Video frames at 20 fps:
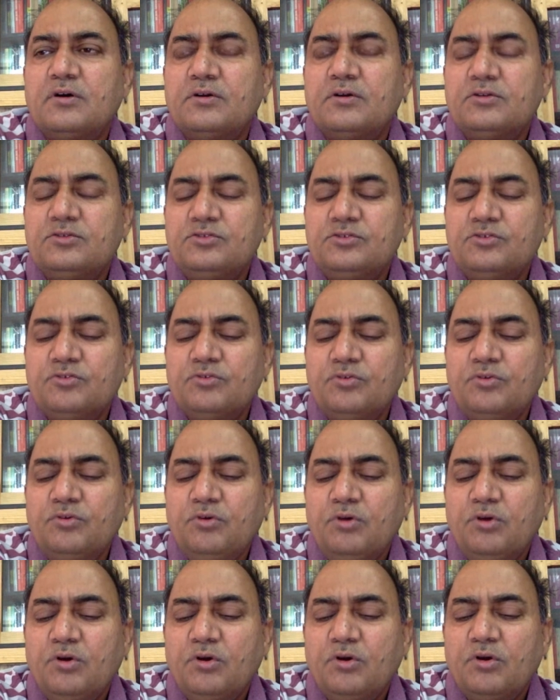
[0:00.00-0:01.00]
to
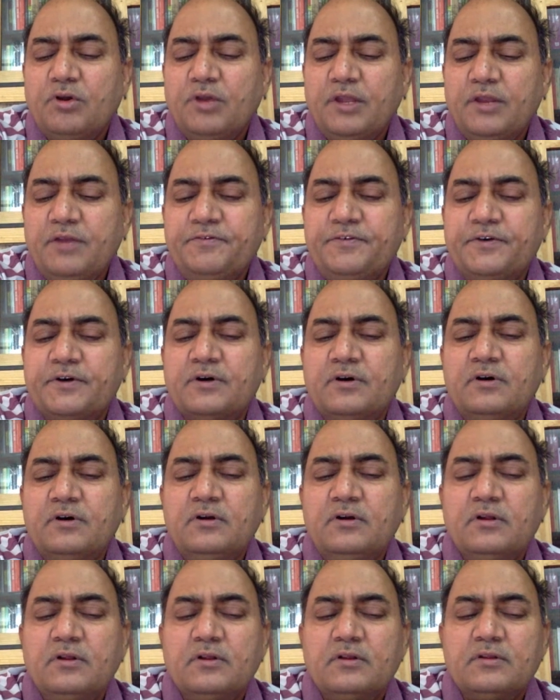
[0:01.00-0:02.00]
infer
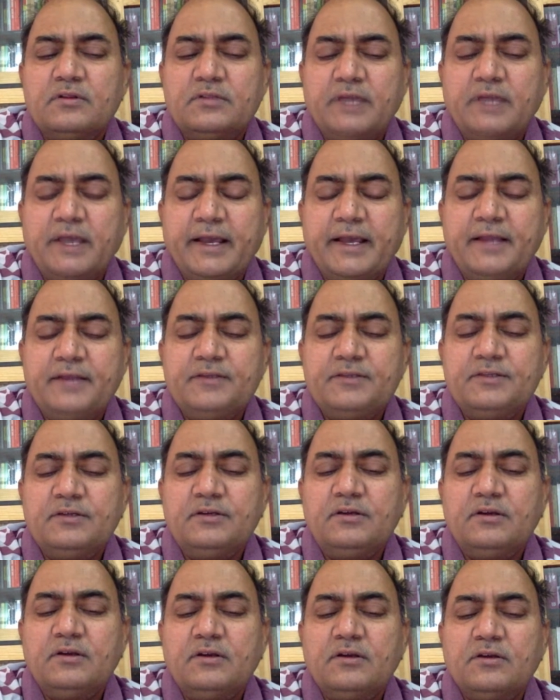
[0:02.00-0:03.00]
that
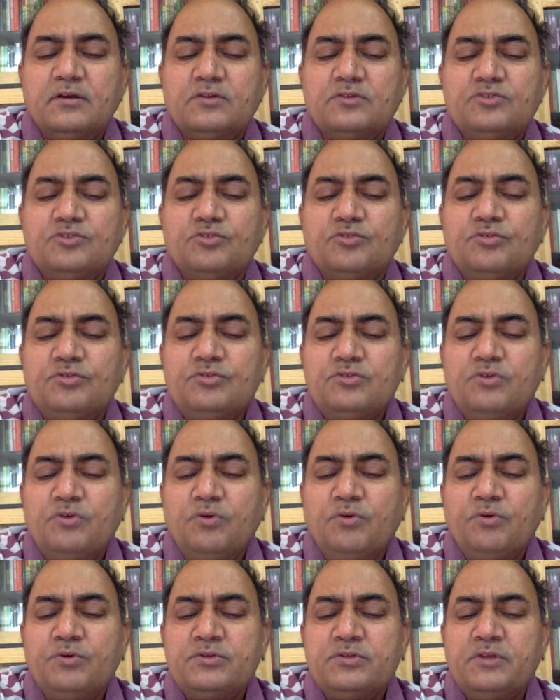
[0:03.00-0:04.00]
Jones
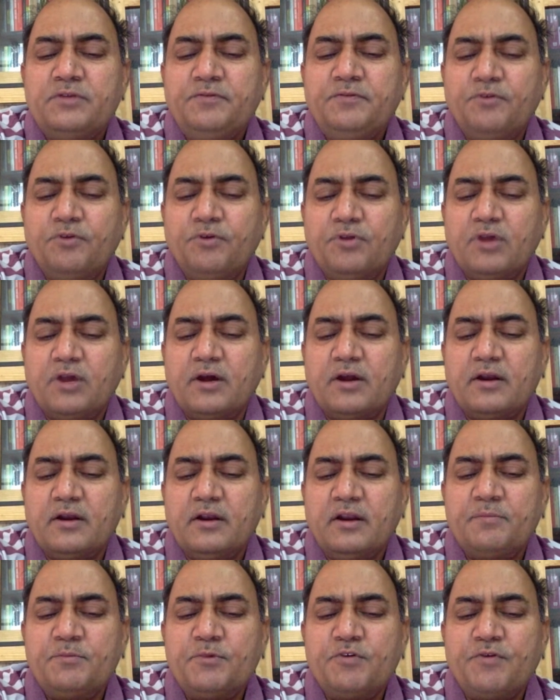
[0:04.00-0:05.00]
owns a Ford car.
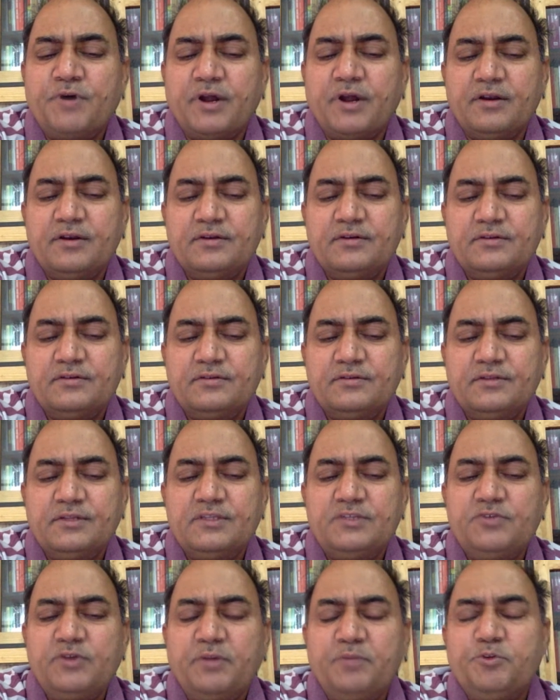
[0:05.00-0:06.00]
Number 1, this
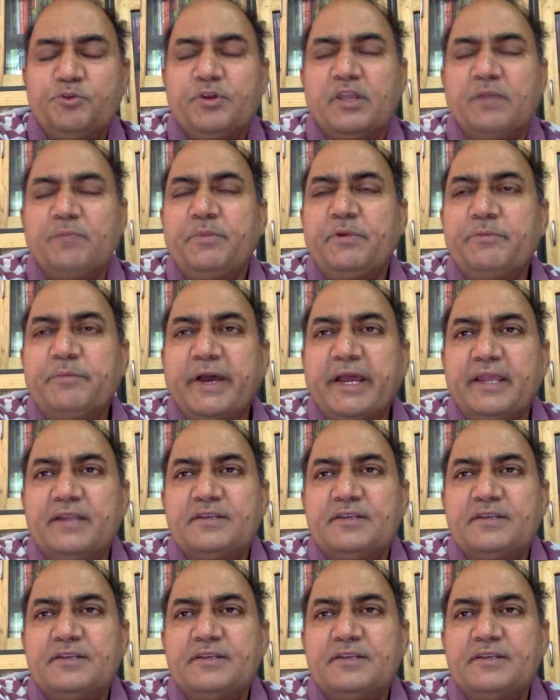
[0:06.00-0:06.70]
you have to keep in mind.